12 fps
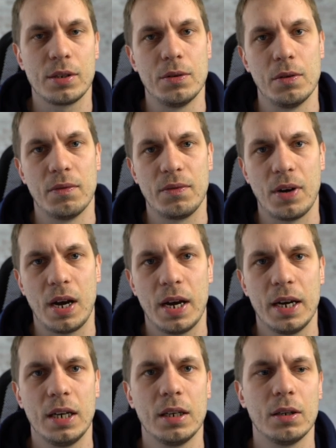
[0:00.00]
to a
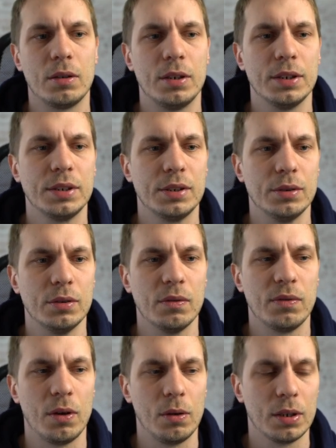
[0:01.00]
file or to a
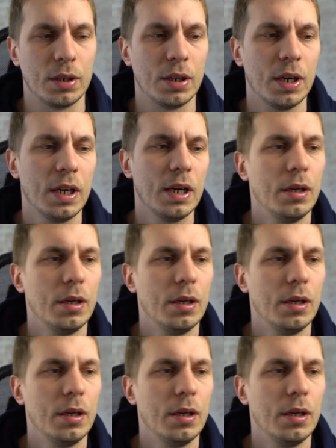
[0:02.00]
folder.